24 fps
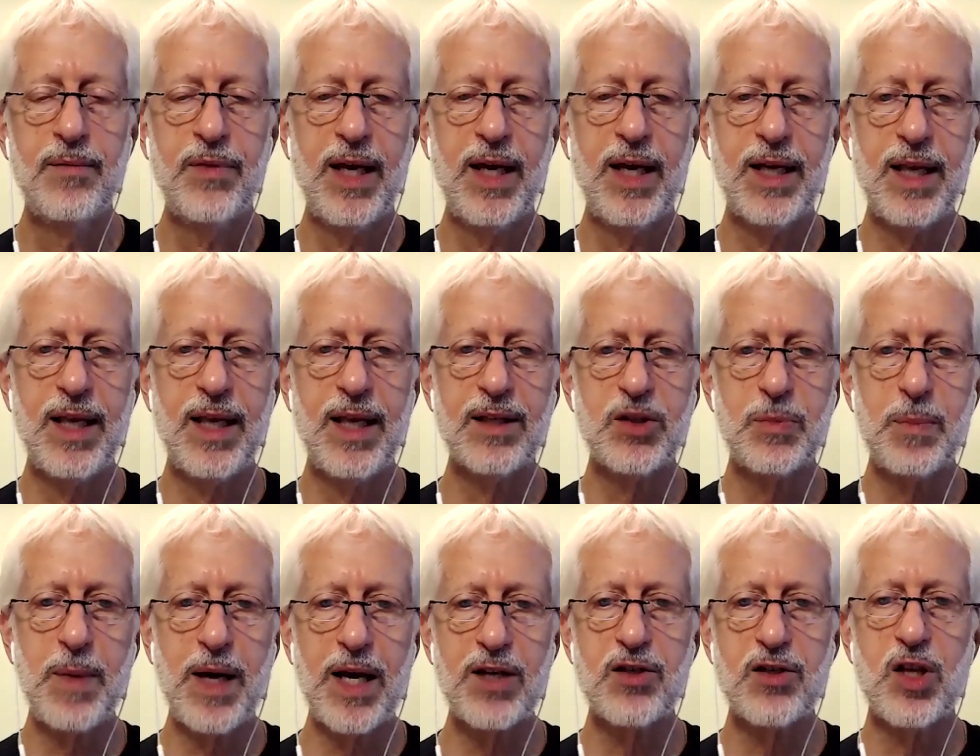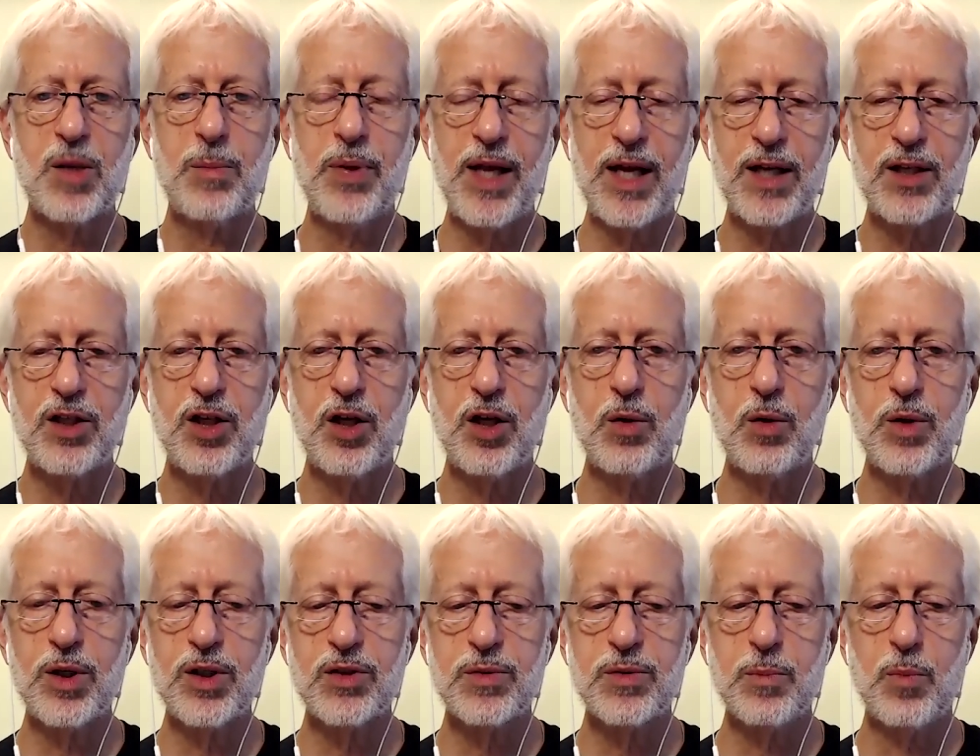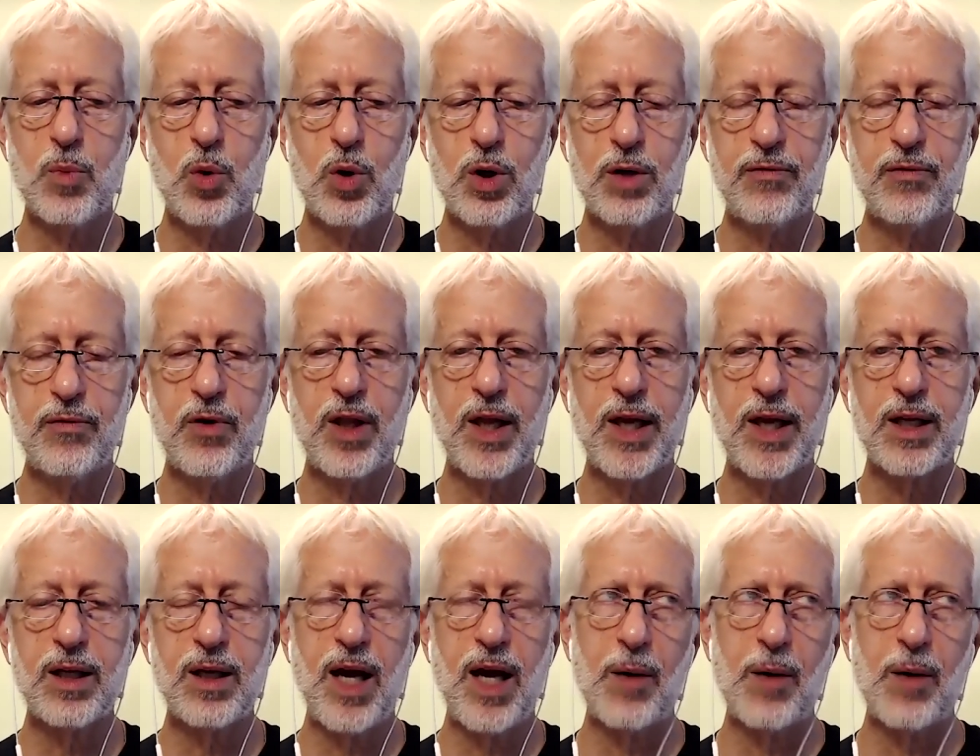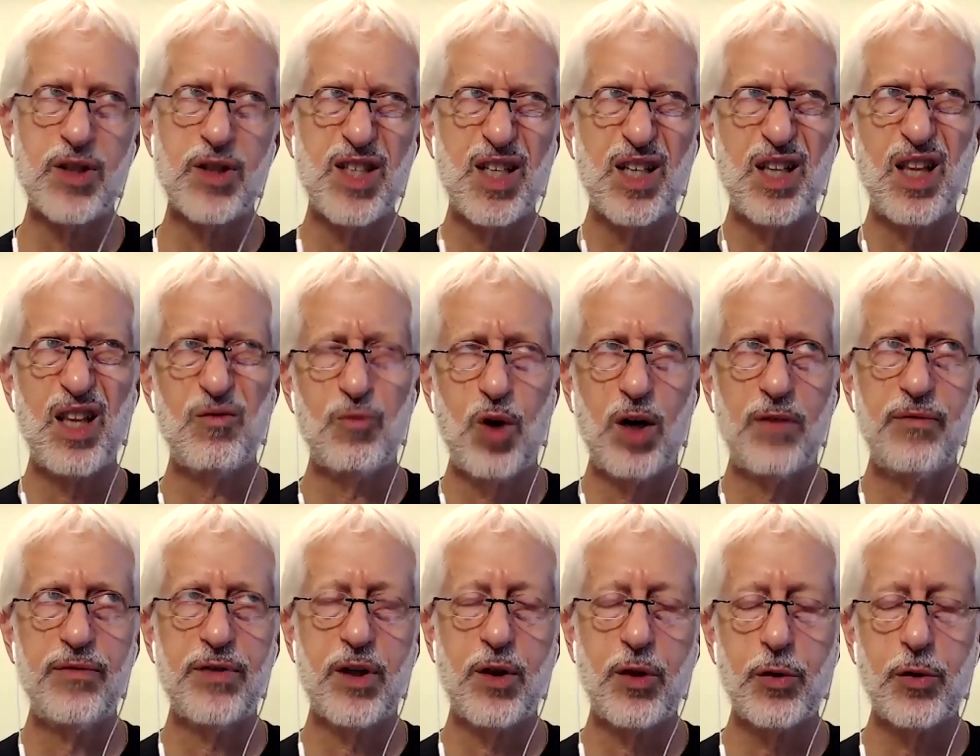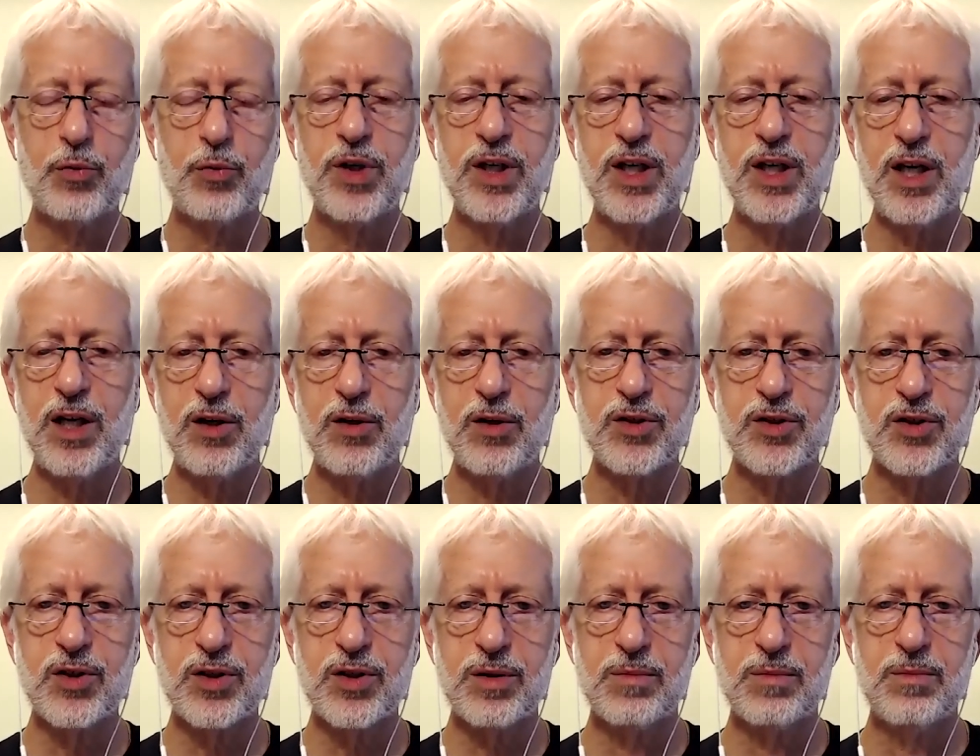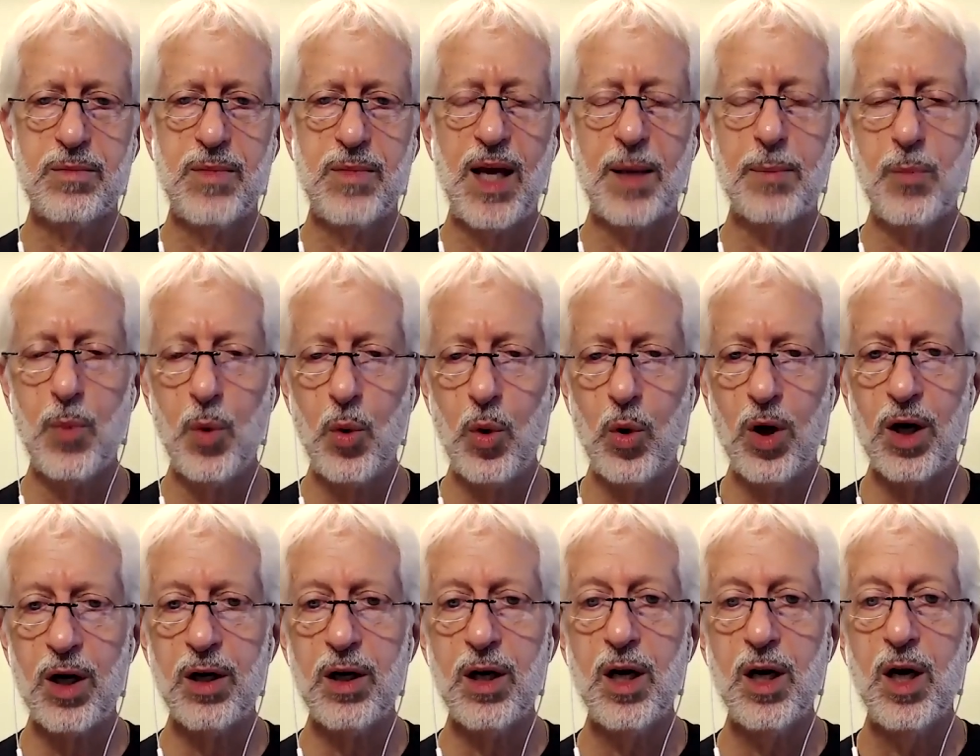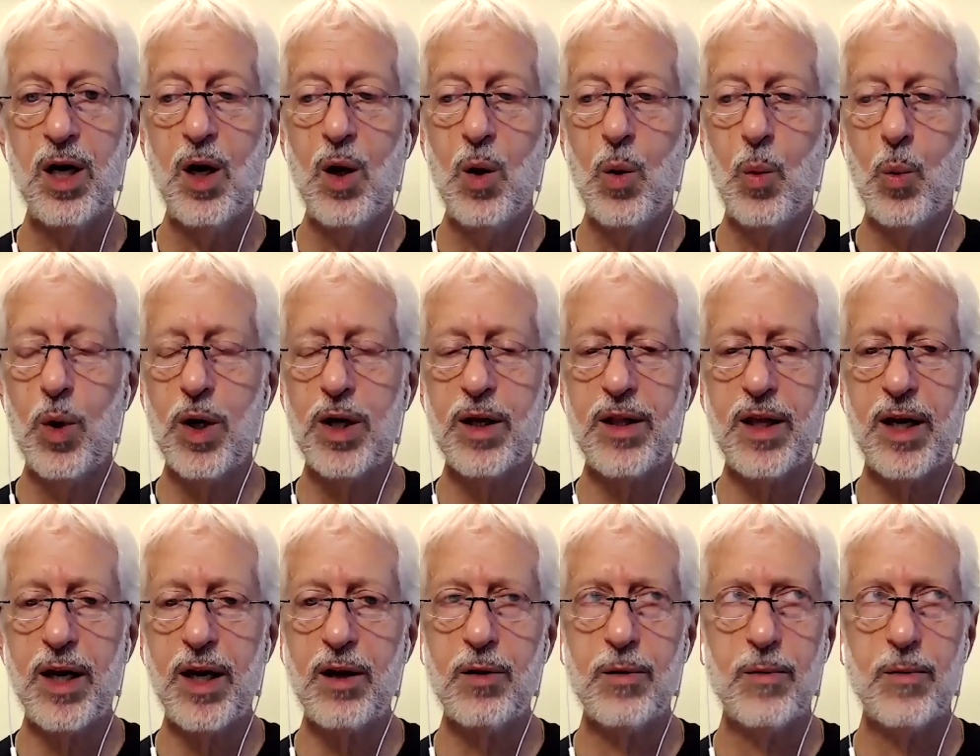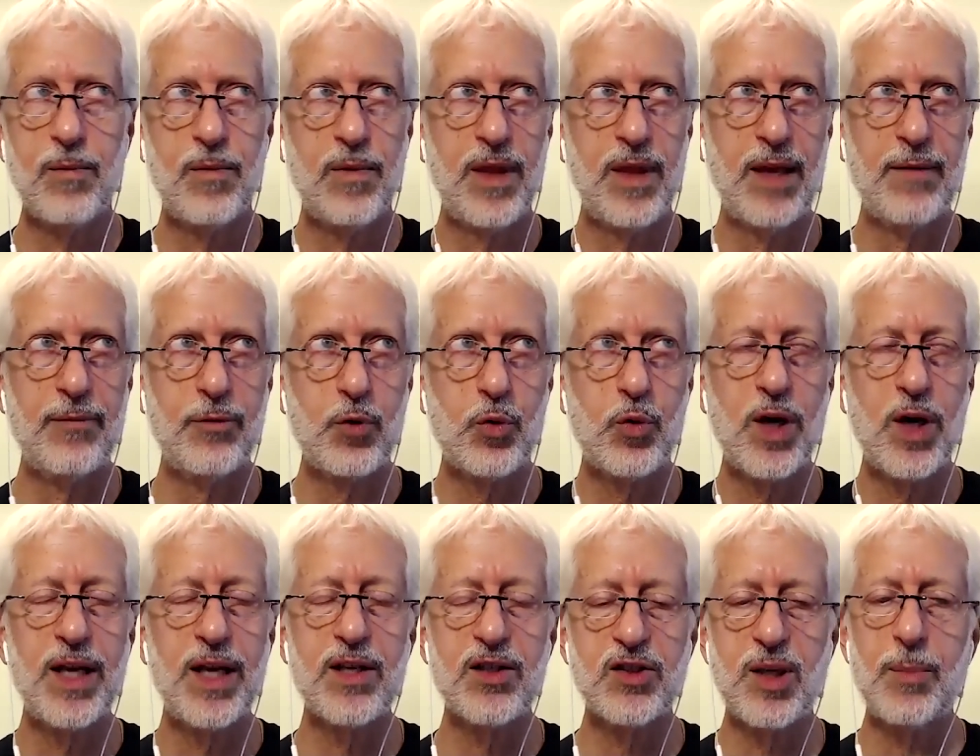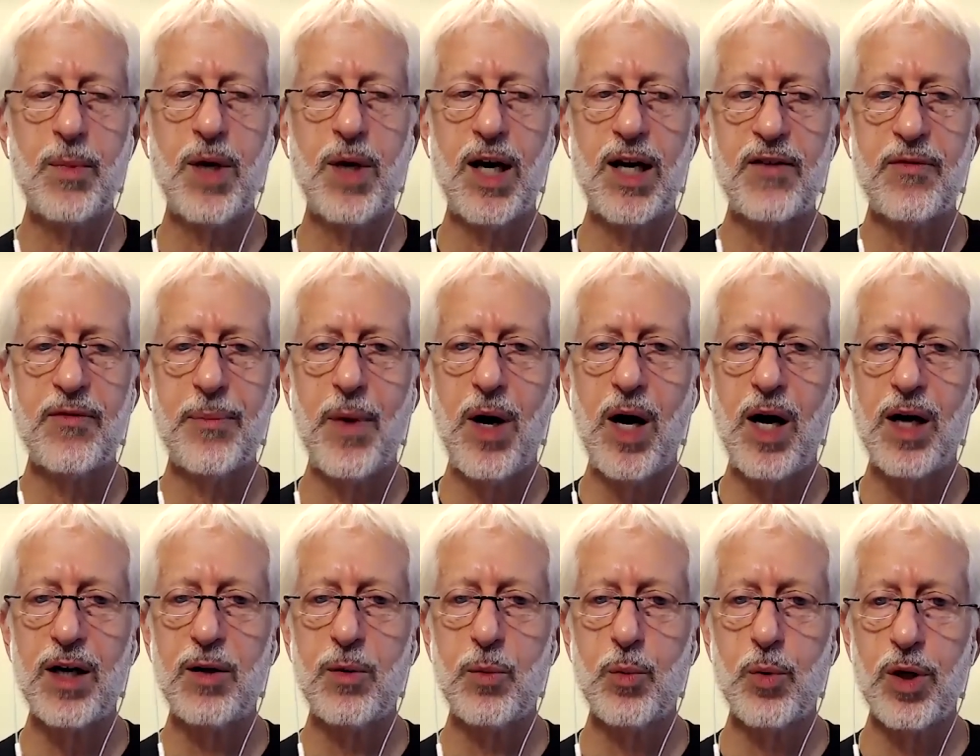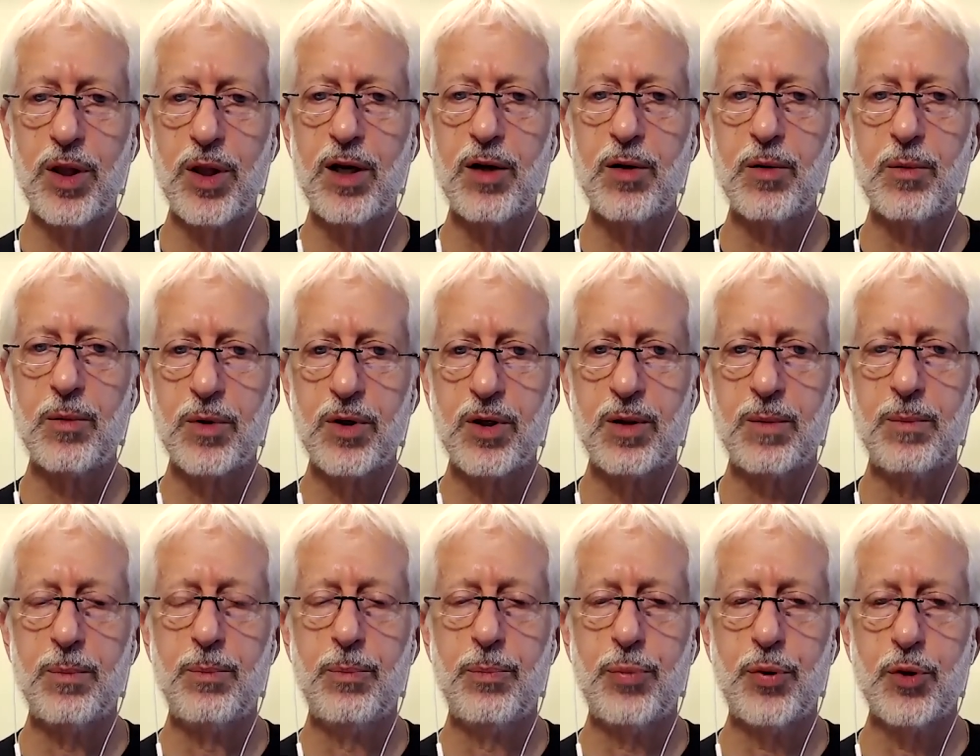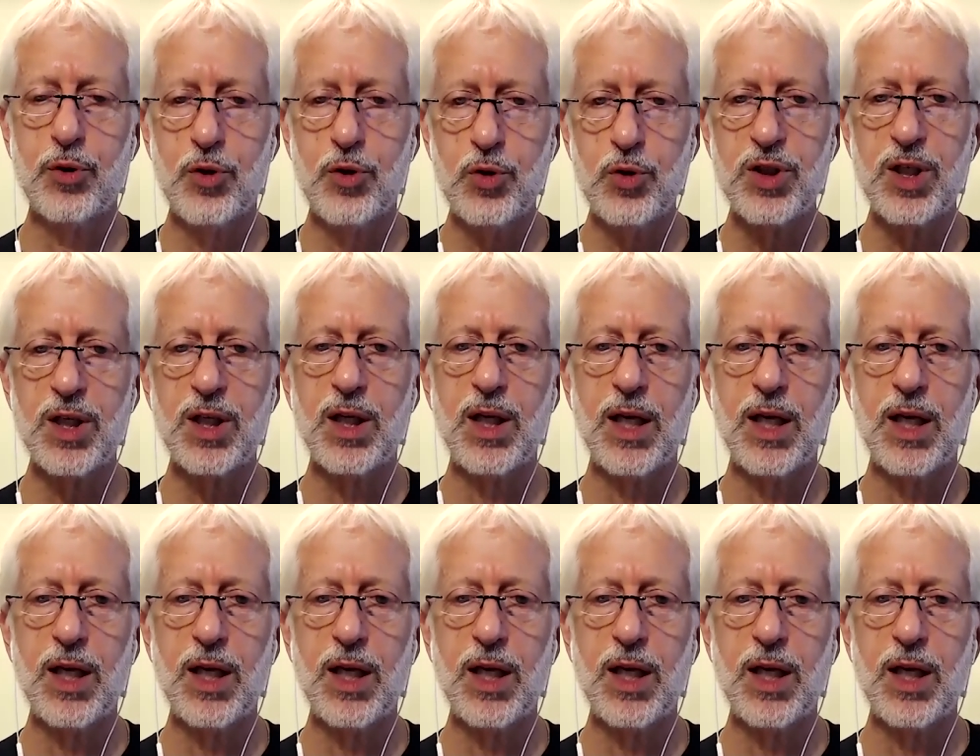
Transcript: And then smashing the plateau is more for like, I would say roughly three years and more, where they're they've created some kind of model where they're producing